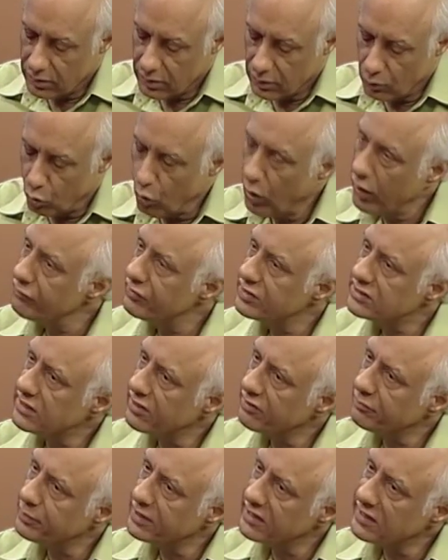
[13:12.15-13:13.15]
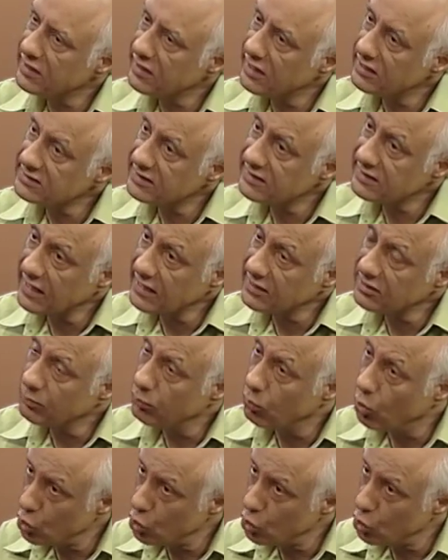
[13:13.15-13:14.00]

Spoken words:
the one which our middle class has liked the